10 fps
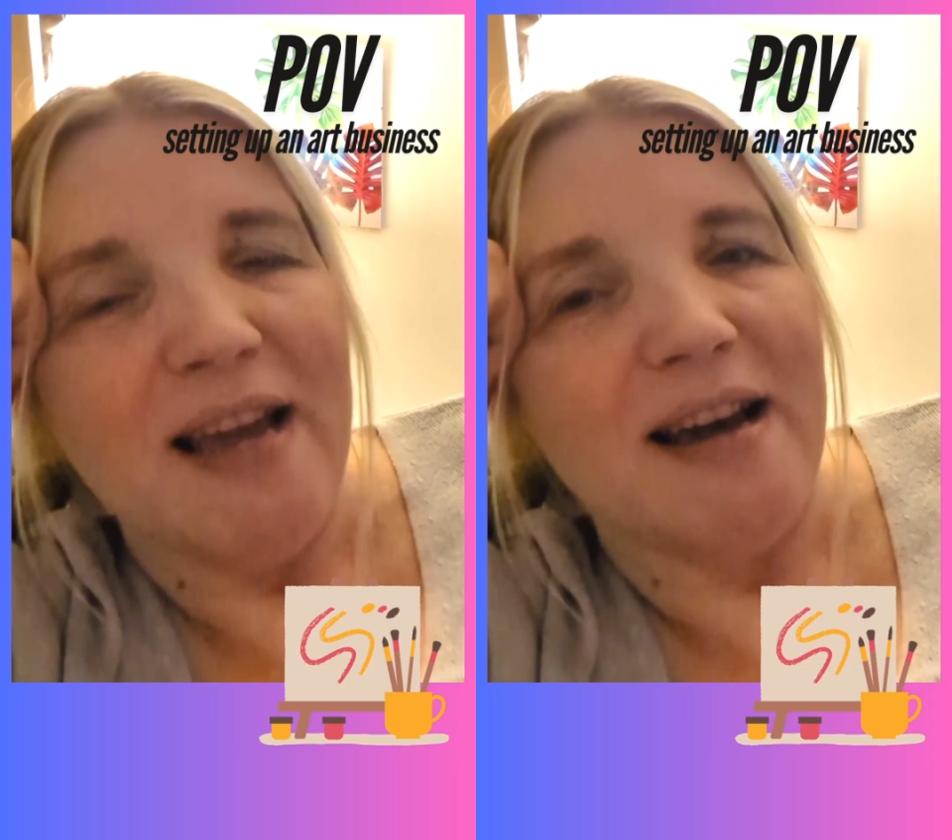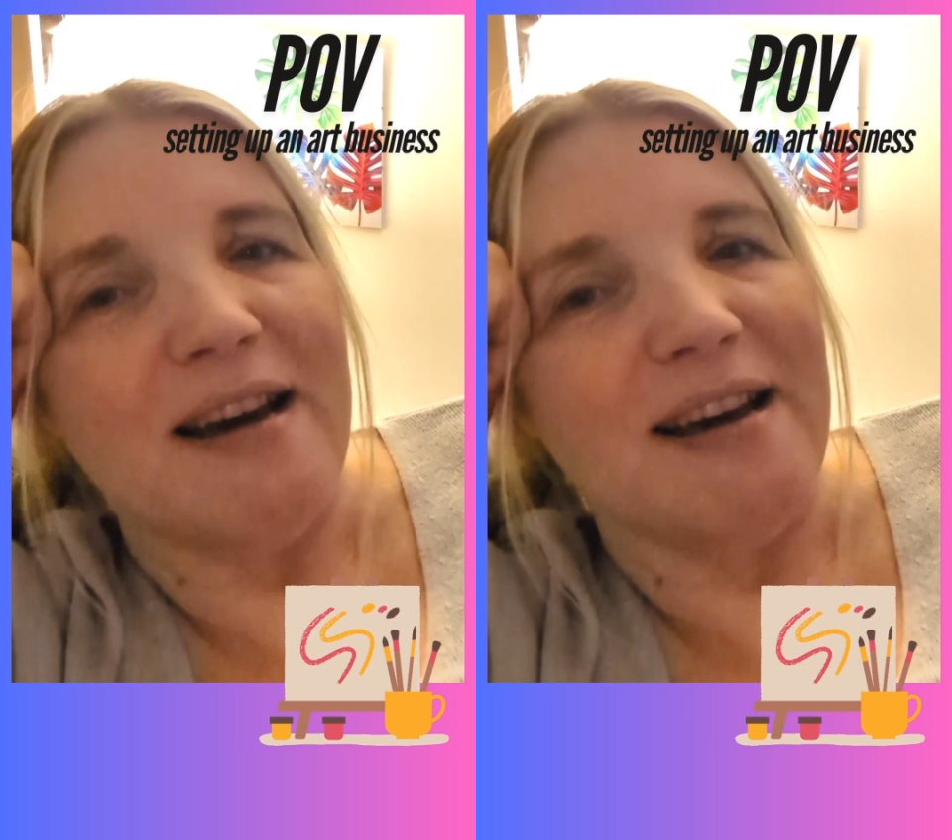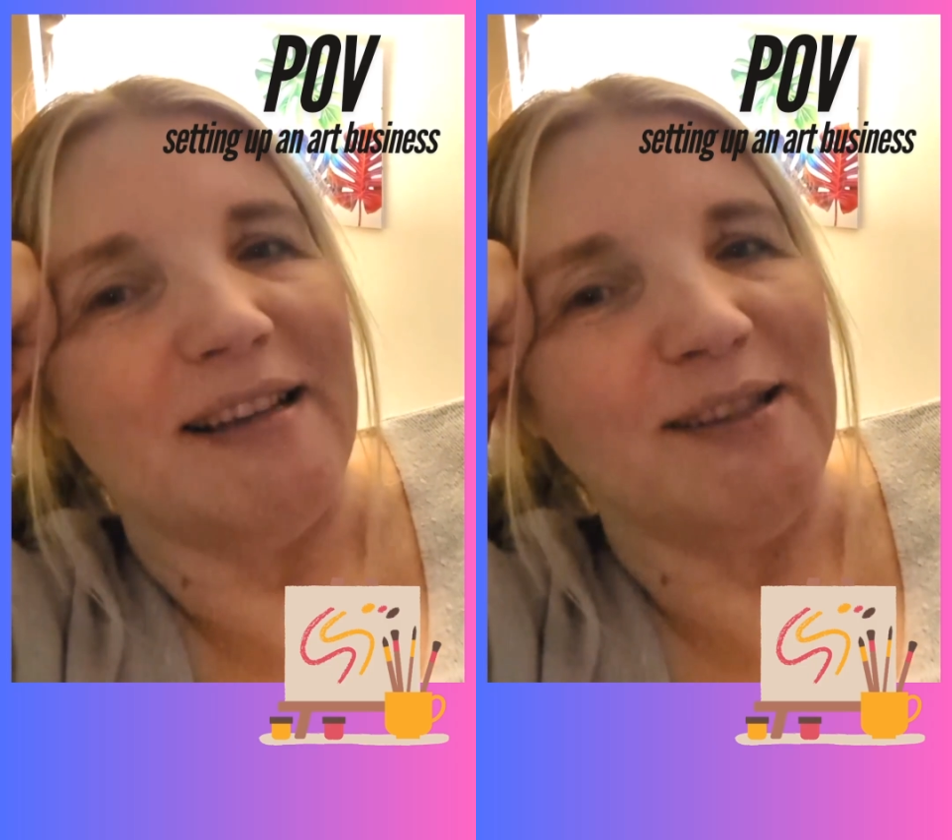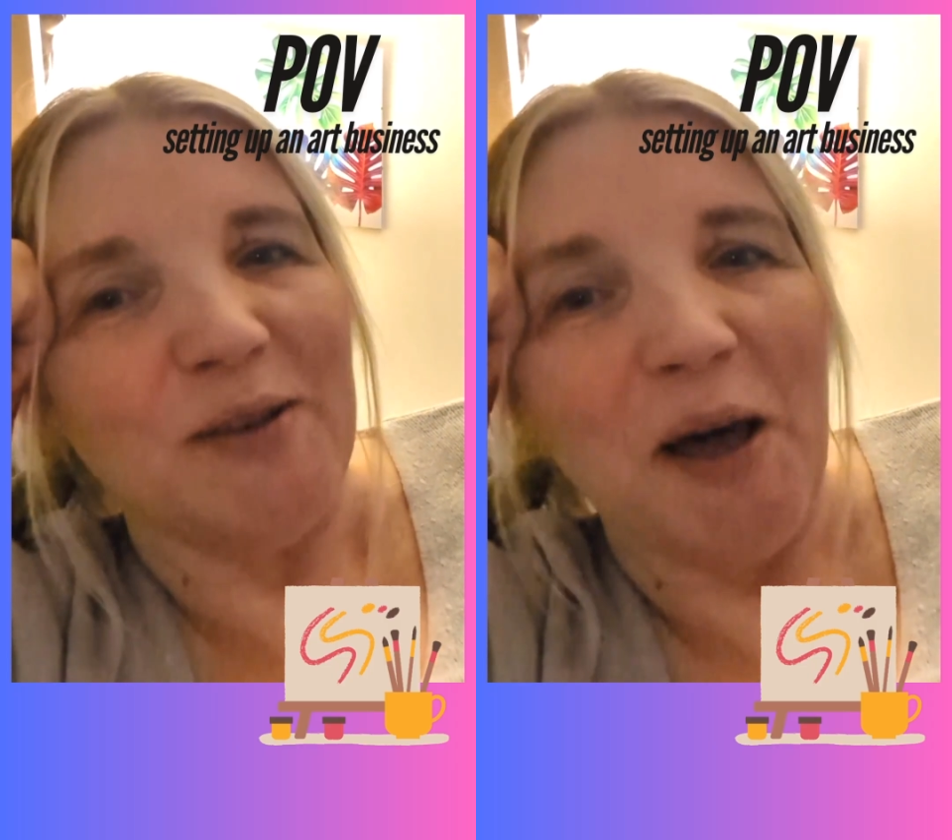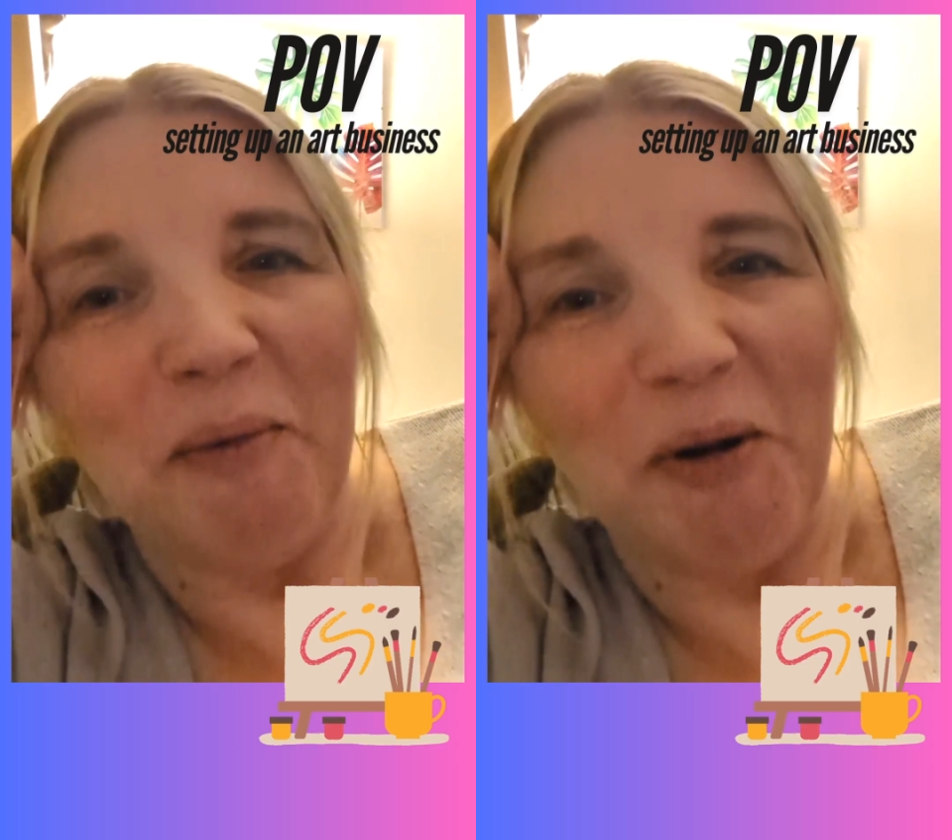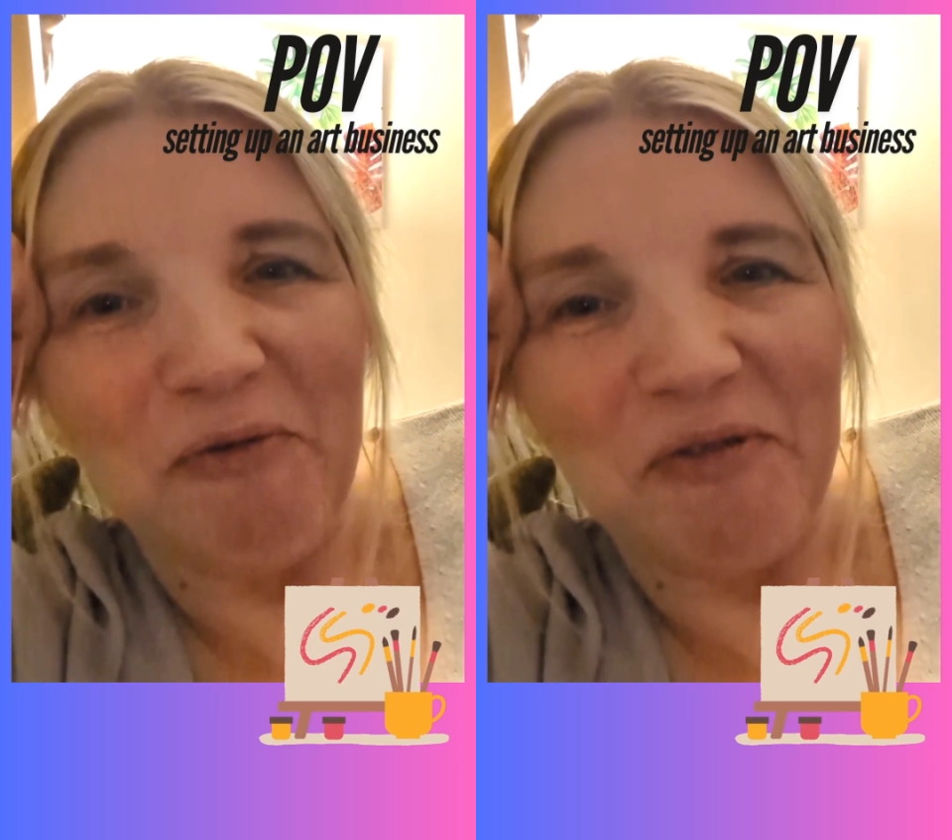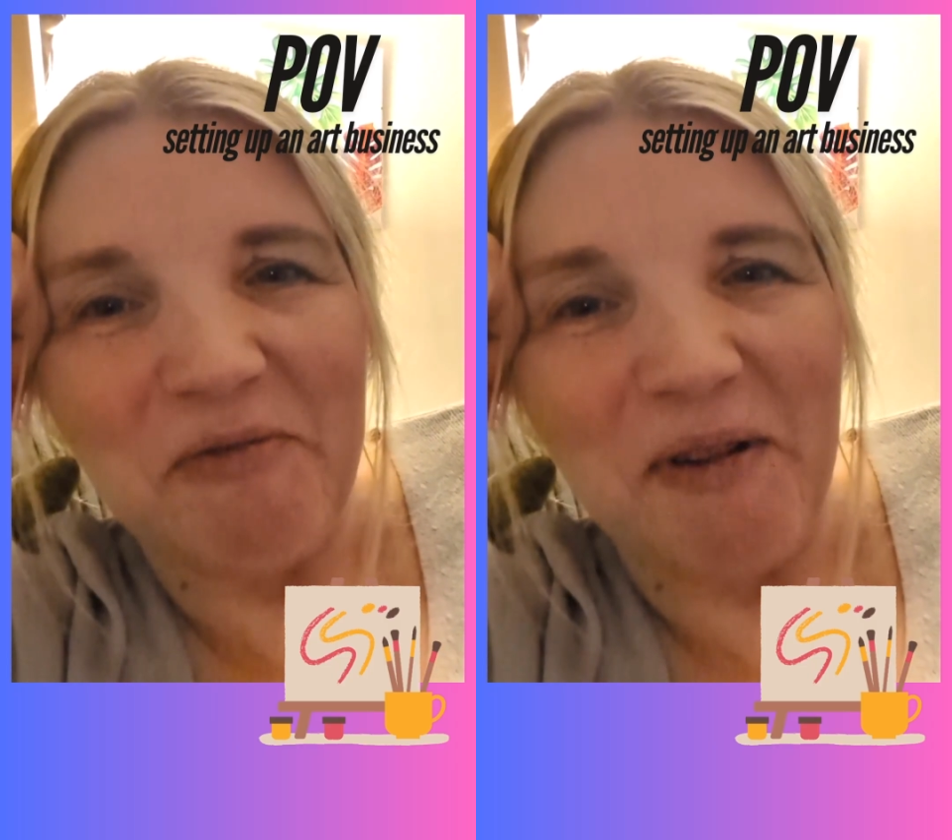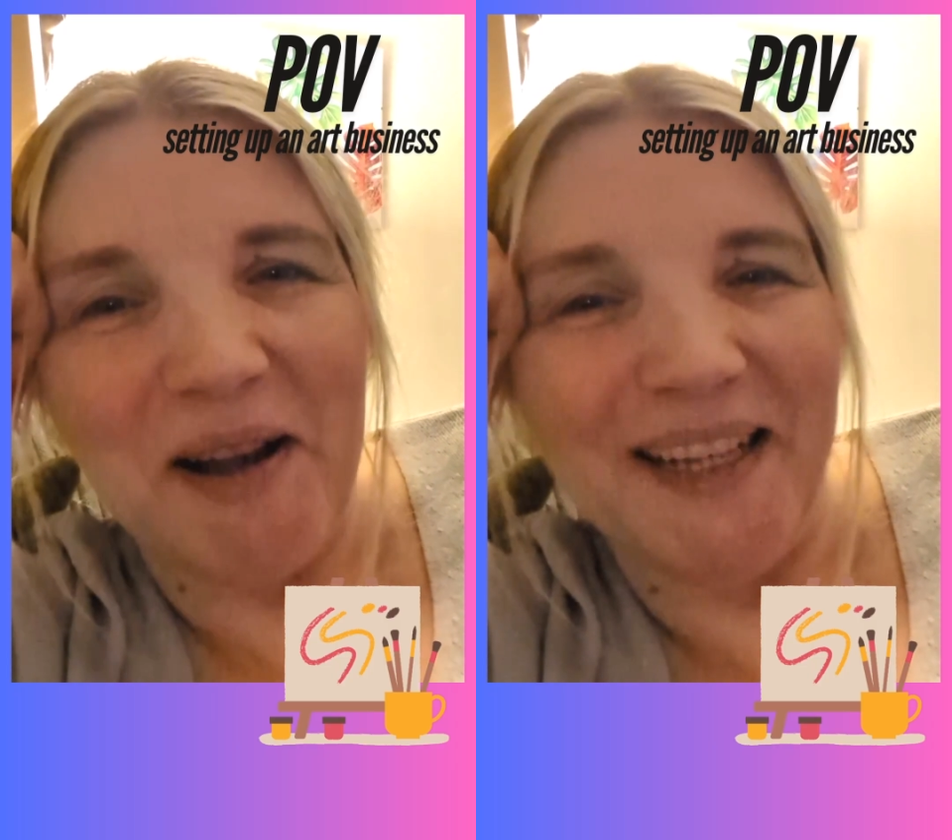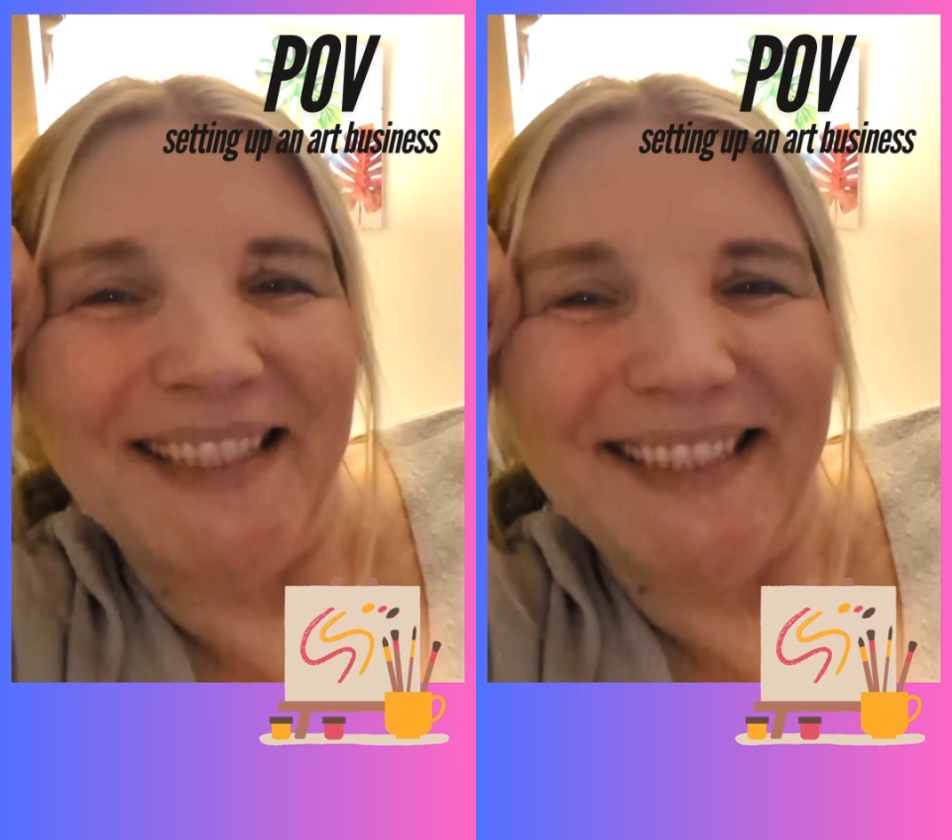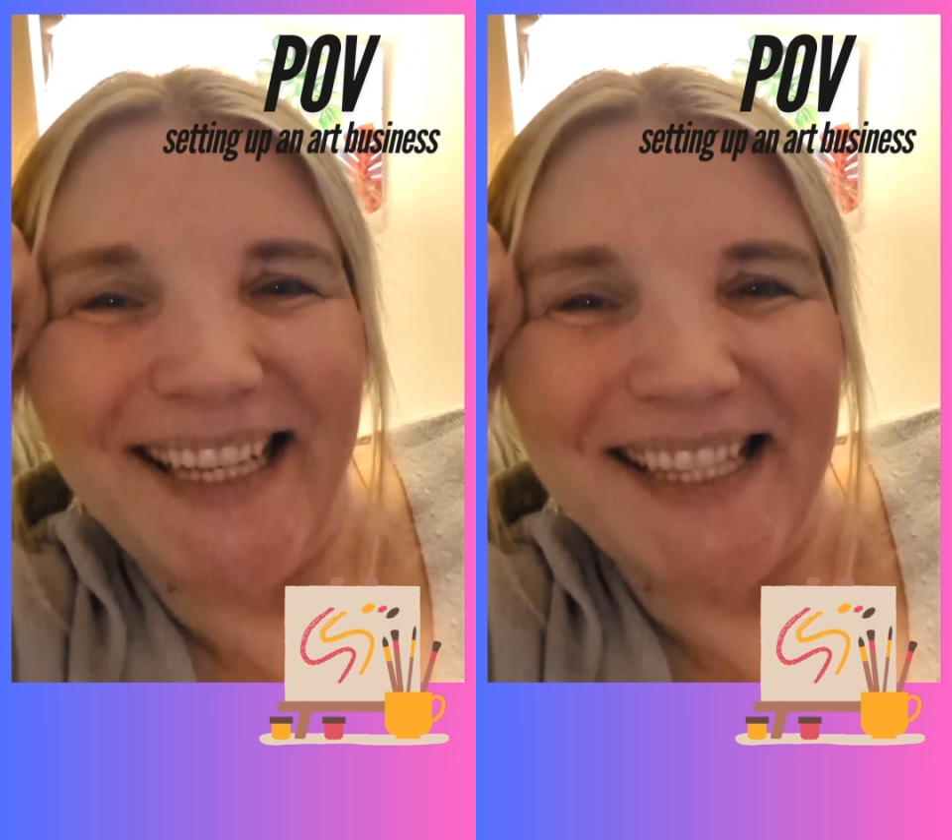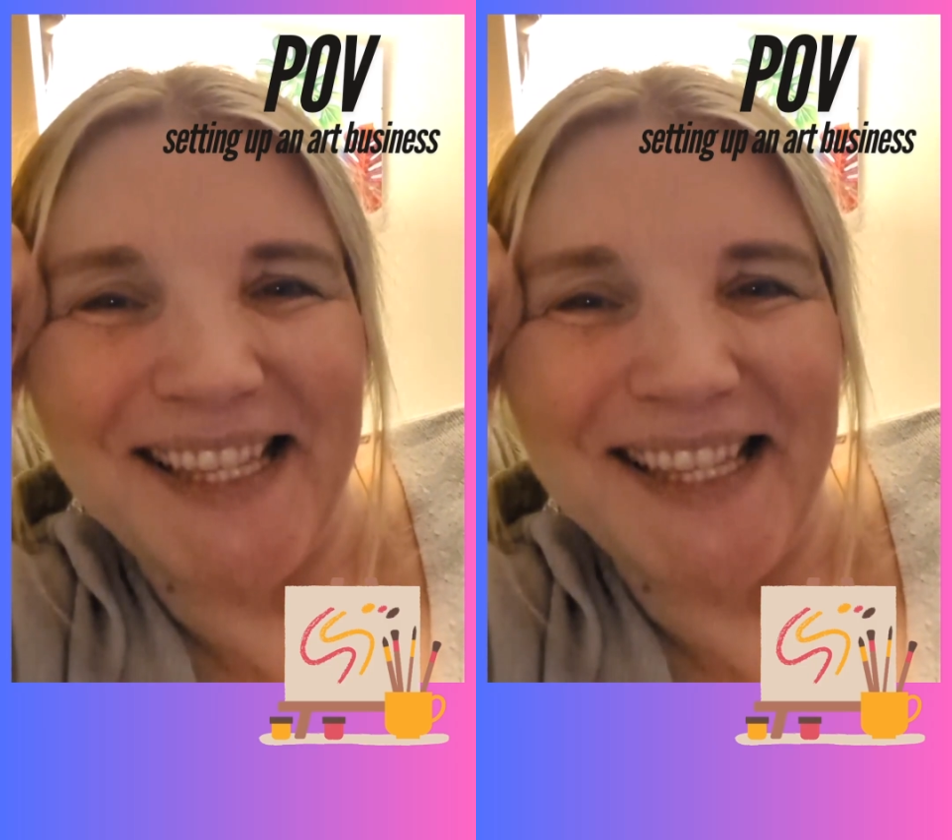So come along for the ride and let's